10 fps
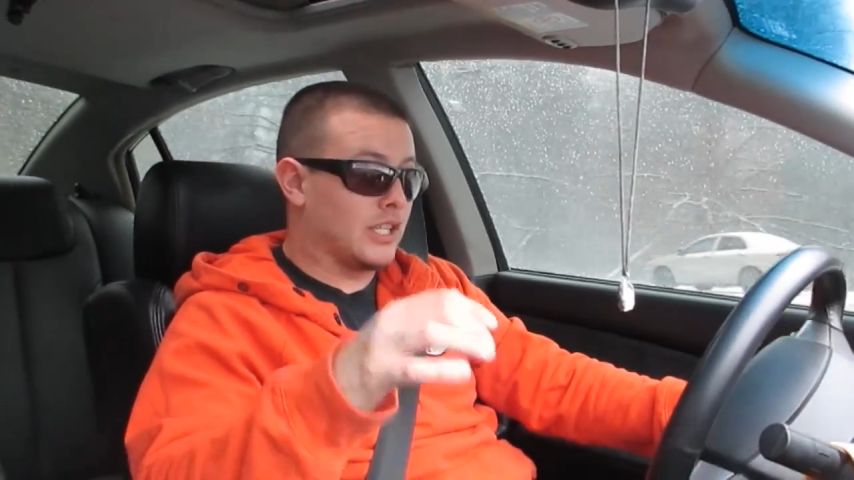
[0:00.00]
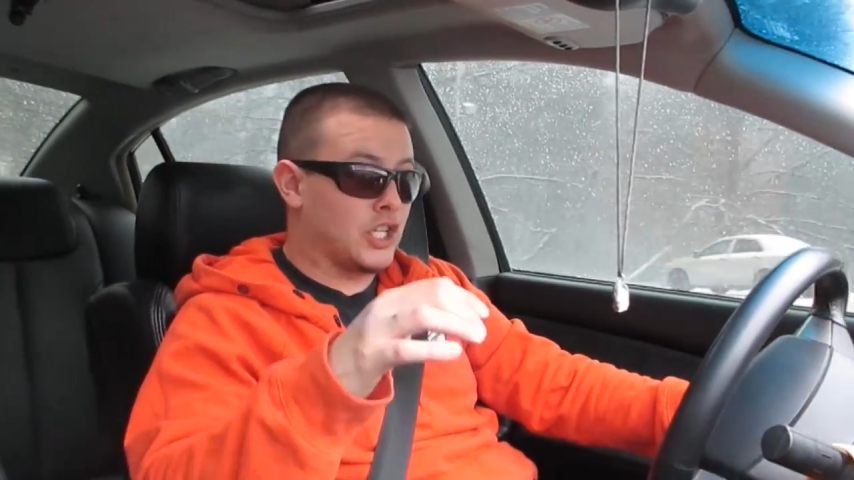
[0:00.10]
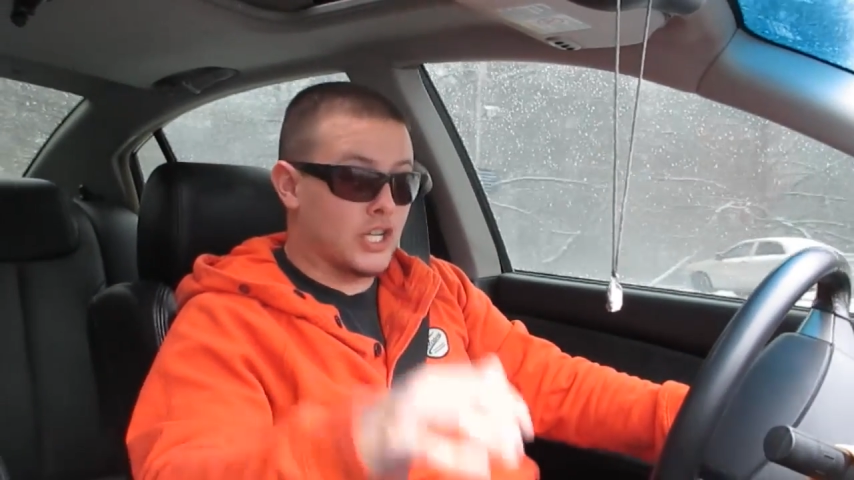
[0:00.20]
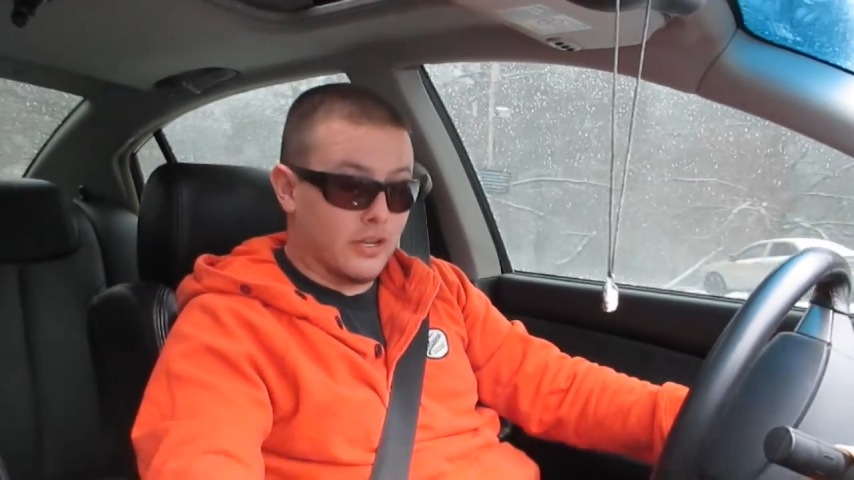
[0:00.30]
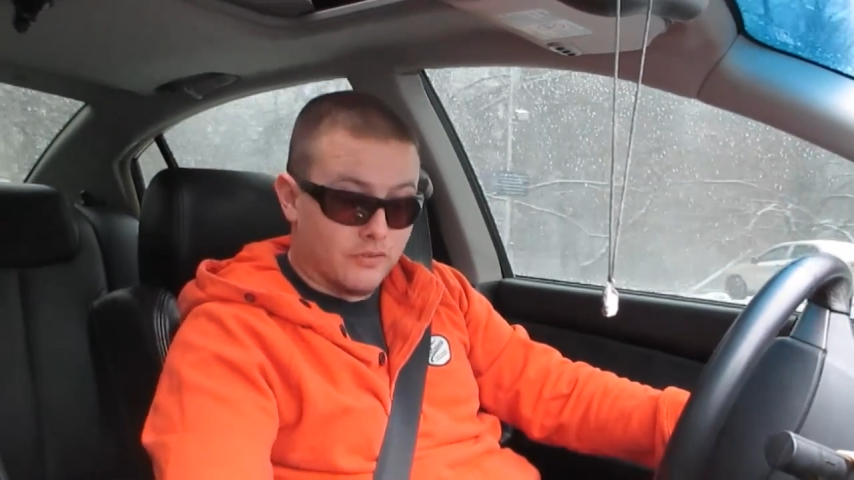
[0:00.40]
the
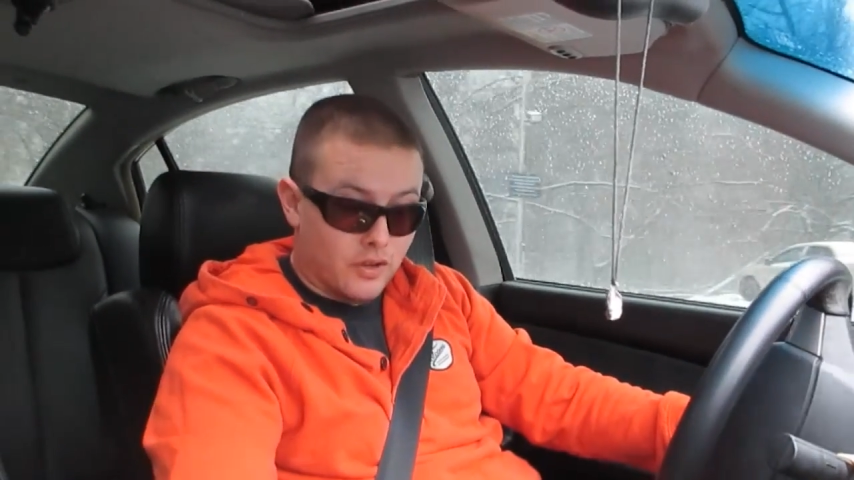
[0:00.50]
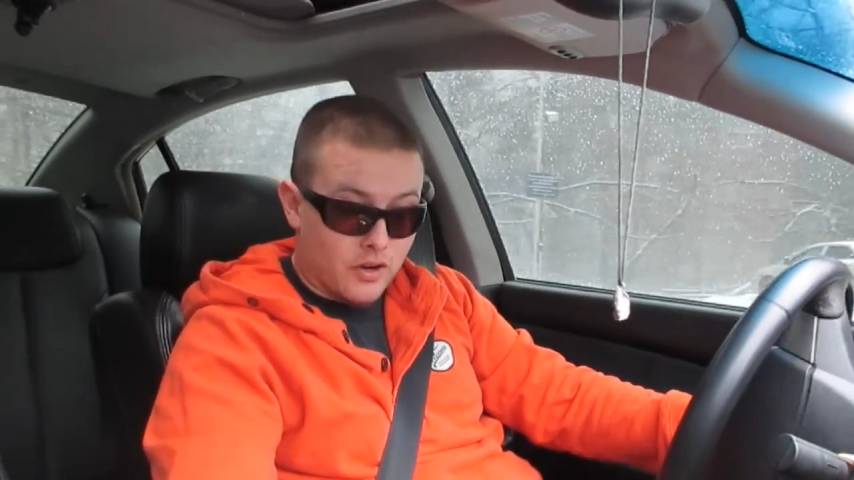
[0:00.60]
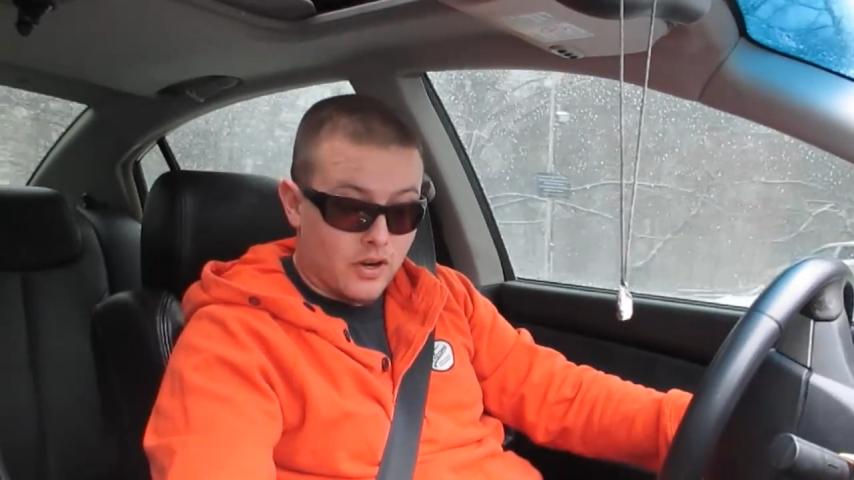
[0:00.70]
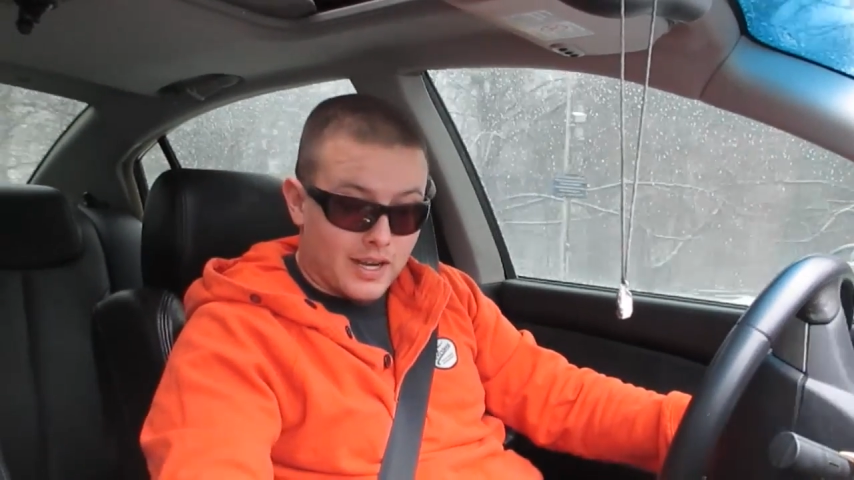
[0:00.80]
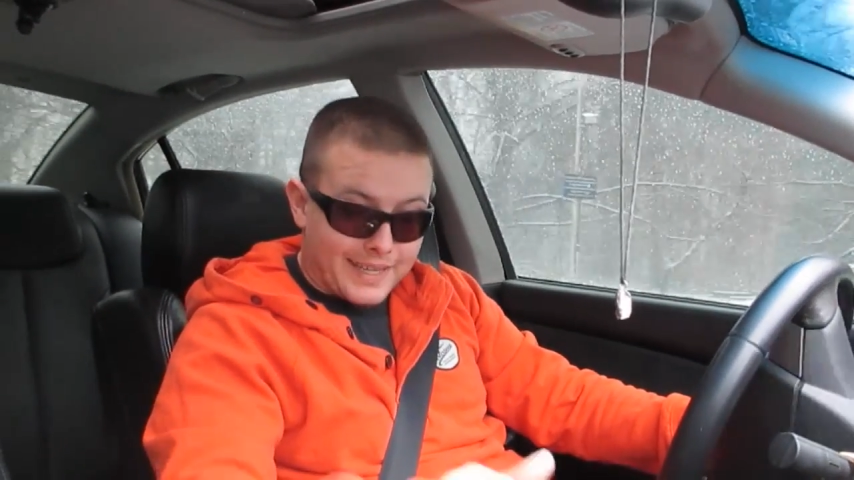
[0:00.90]

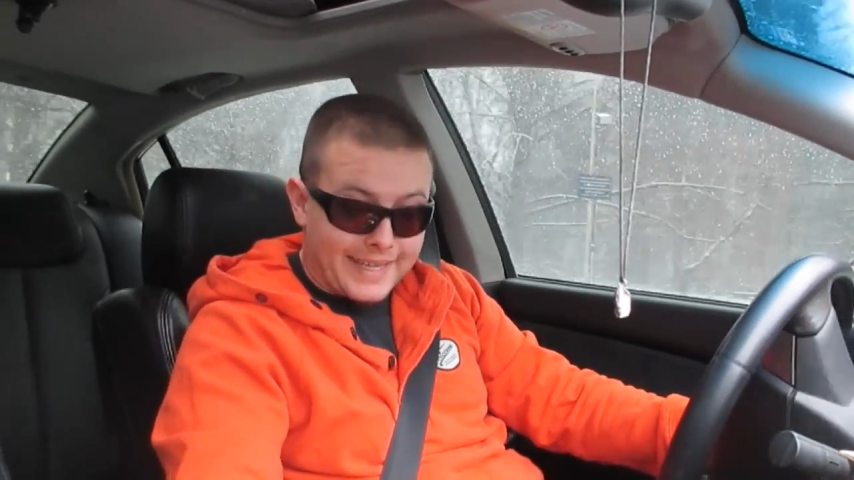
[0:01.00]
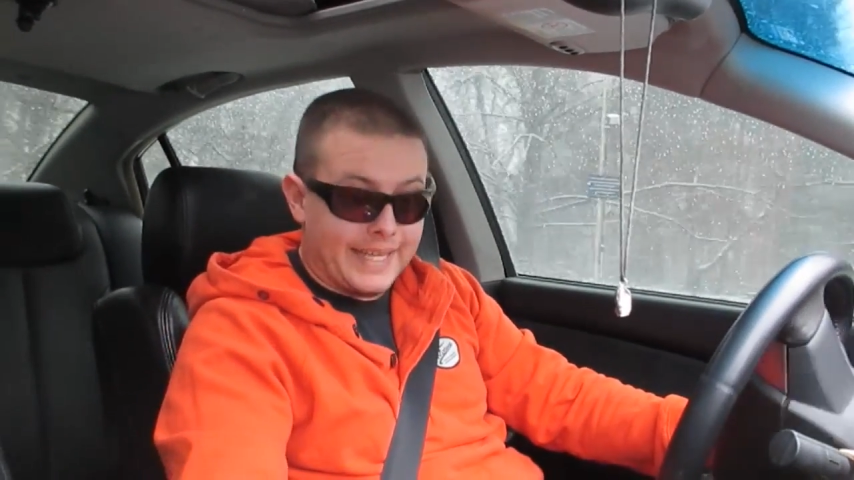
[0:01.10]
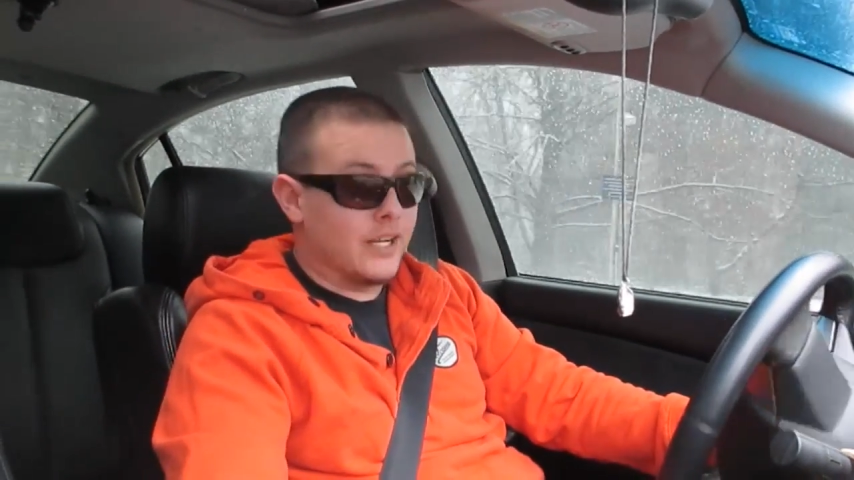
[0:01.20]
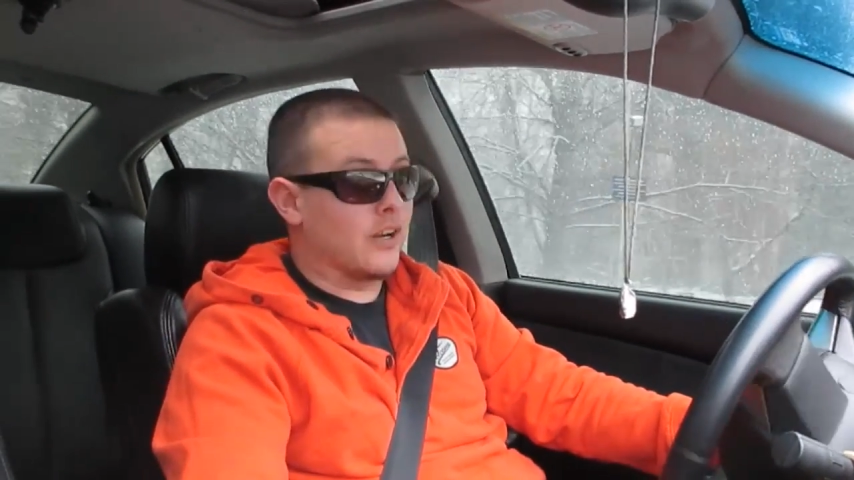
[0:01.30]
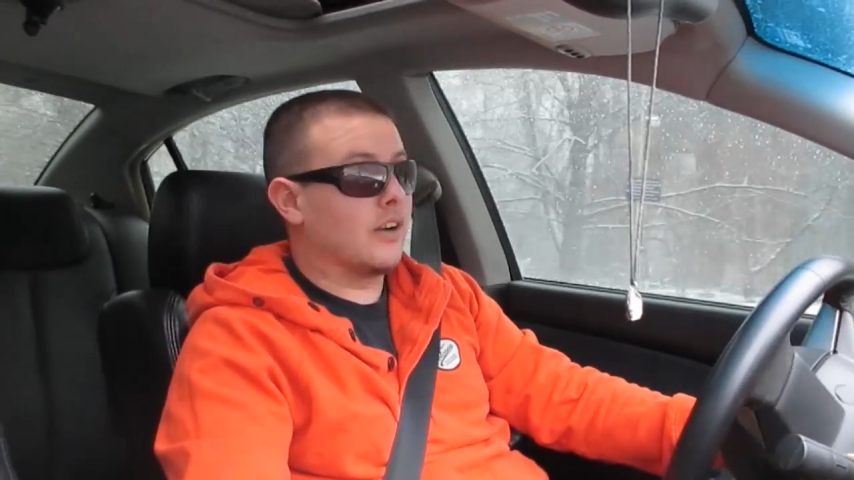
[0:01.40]
shifter
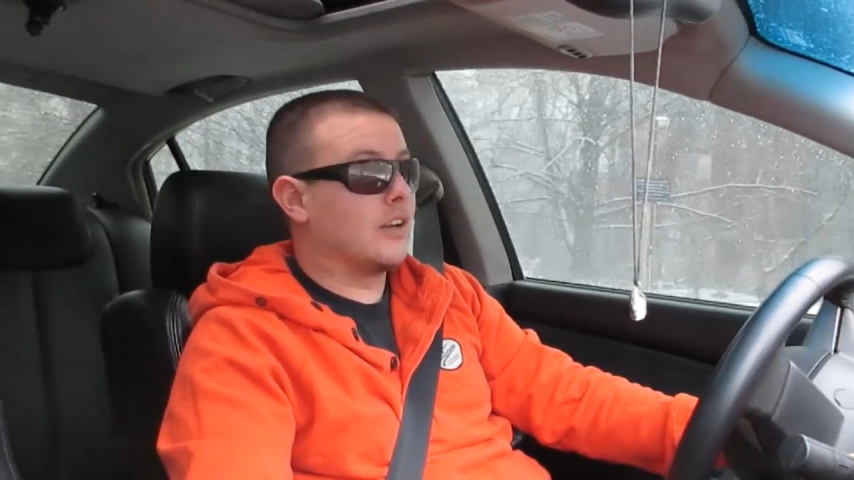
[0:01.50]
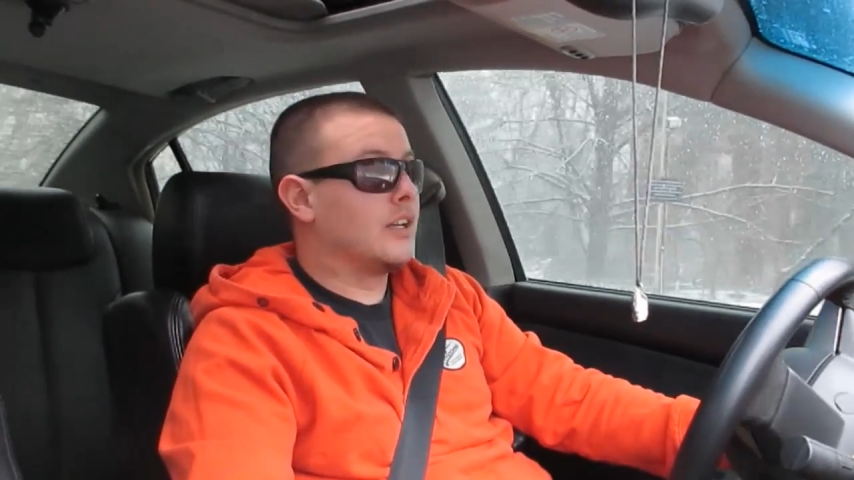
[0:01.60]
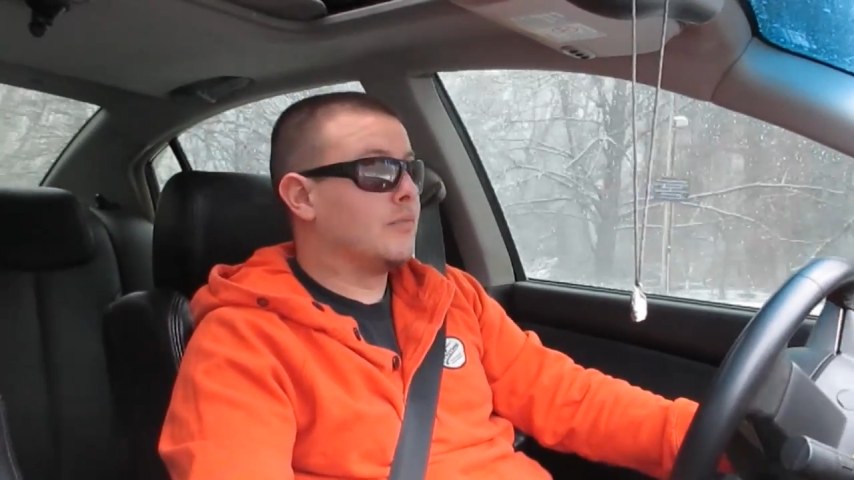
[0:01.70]
here,